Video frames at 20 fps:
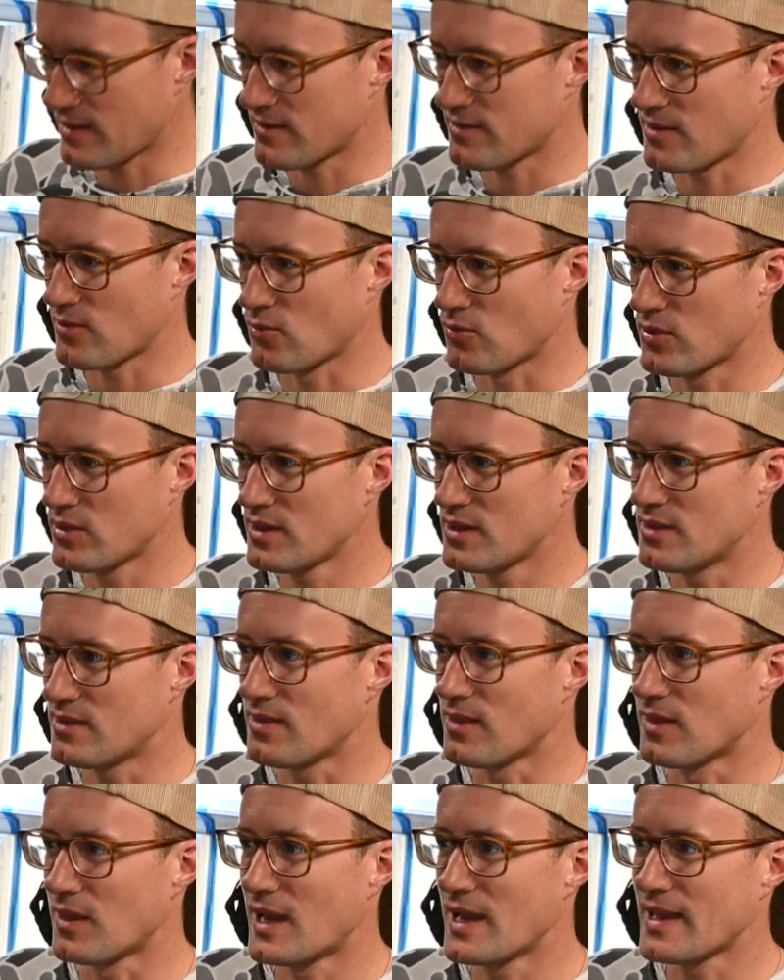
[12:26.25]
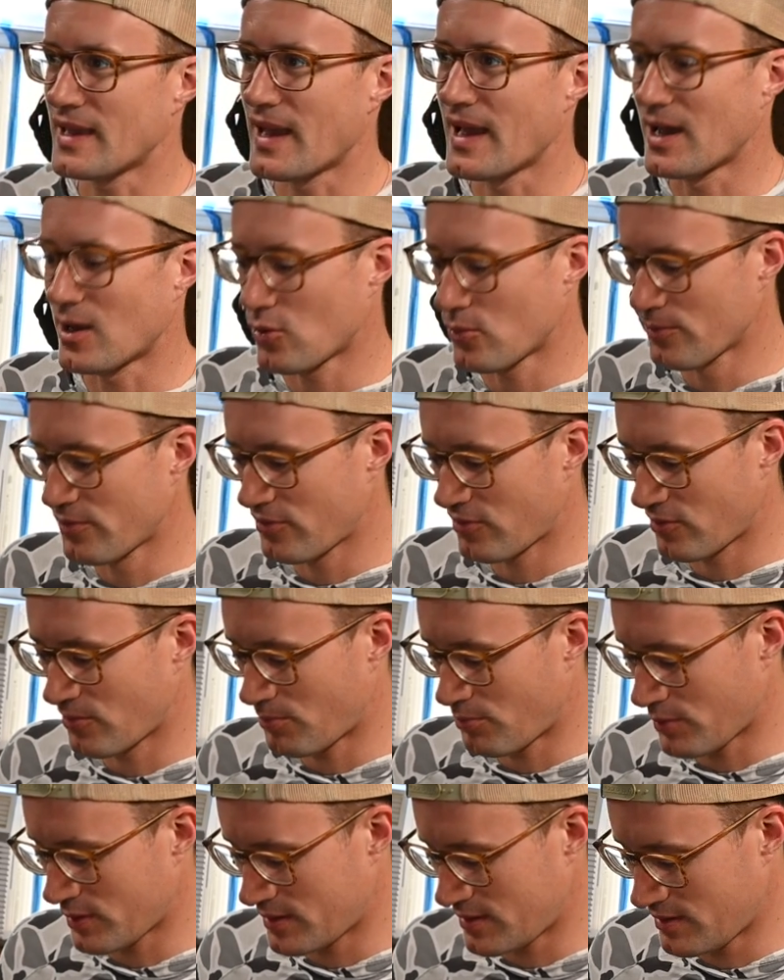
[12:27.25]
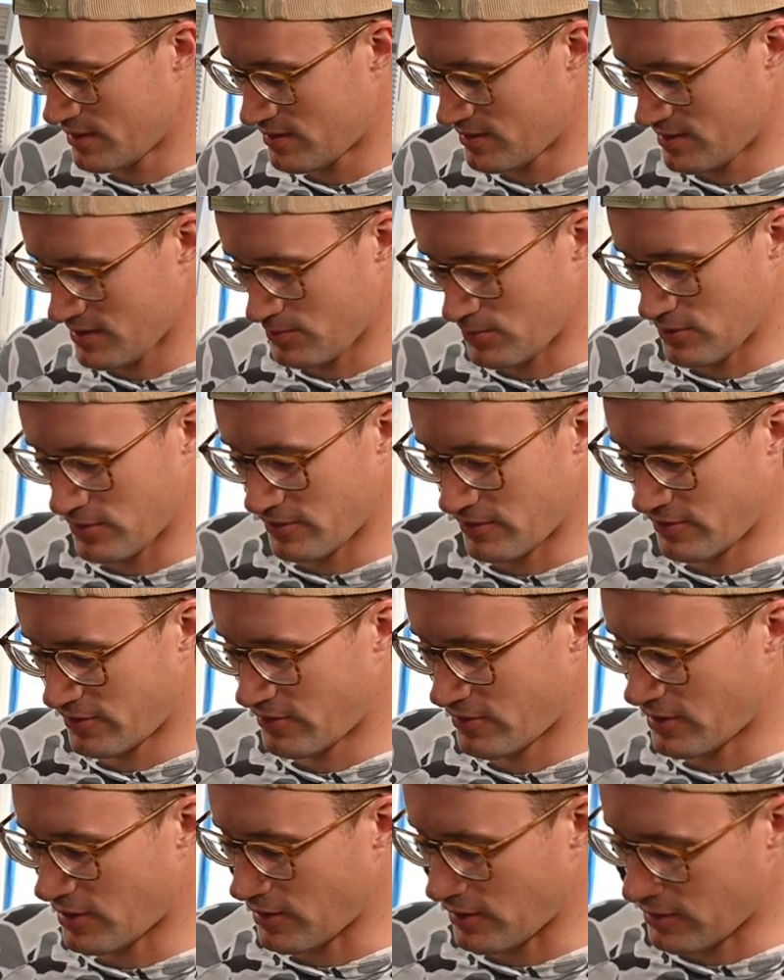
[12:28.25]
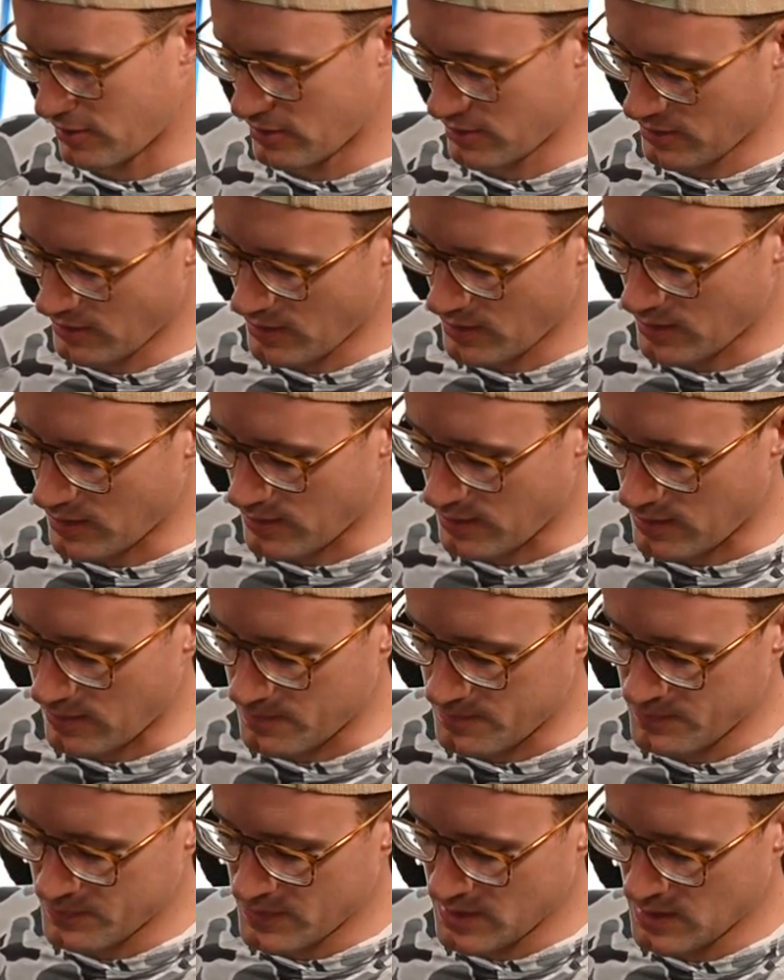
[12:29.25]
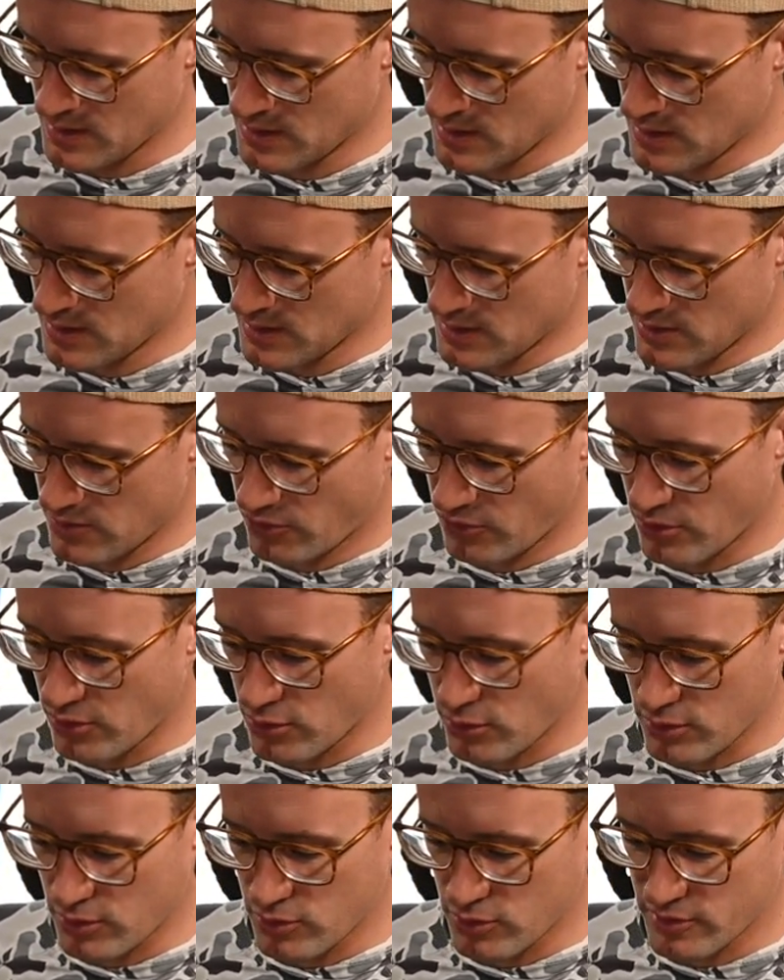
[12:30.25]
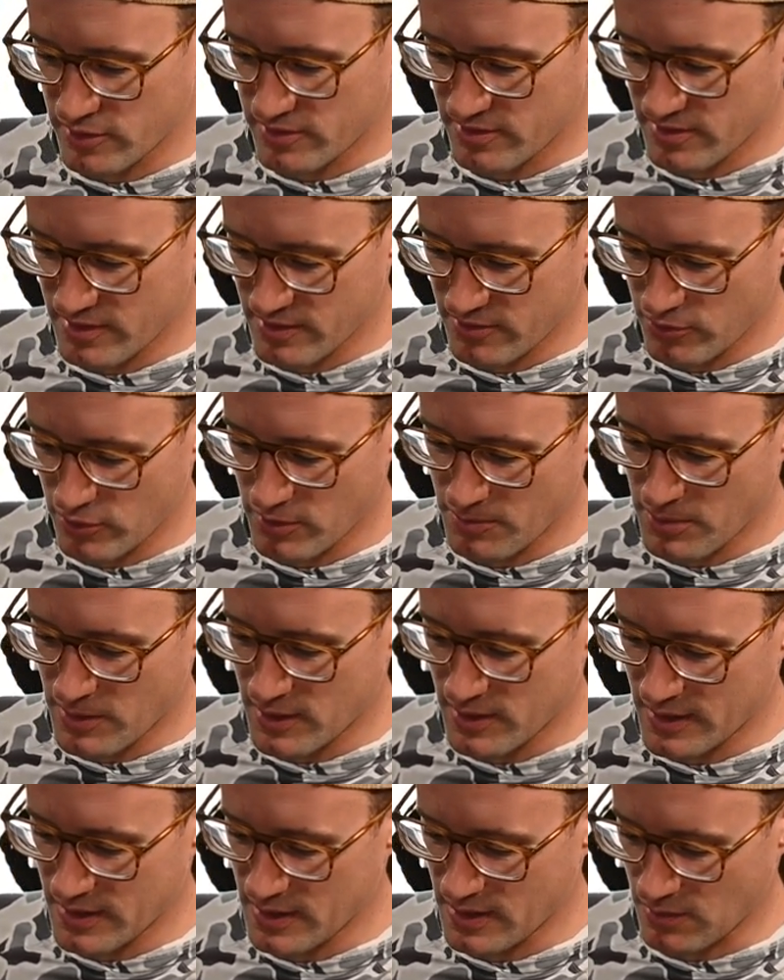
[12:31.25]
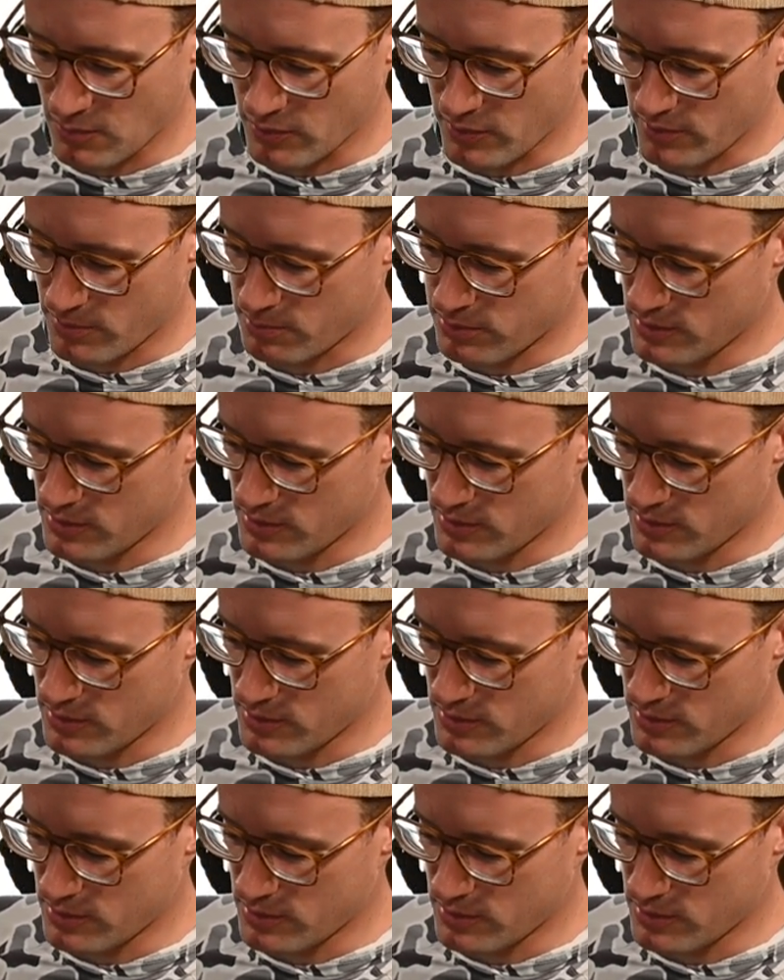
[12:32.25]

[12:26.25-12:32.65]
because I really like Alps, but these zippers suck. So a little accessory pocket with